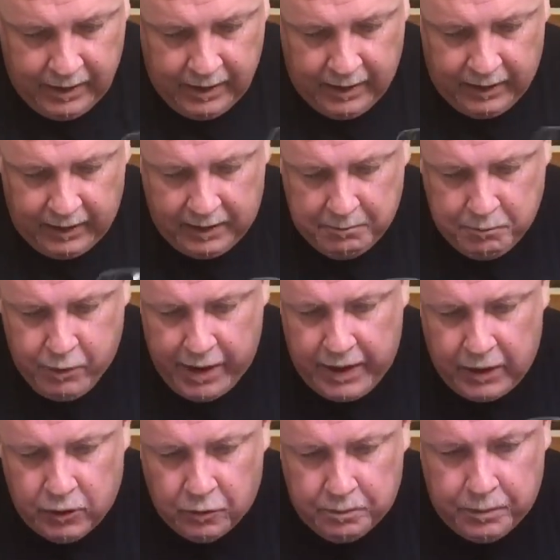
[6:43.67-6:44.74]
you can
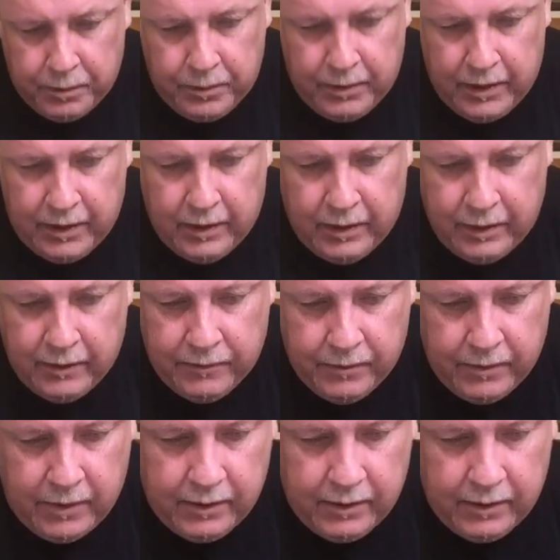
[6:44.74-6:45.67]
break up the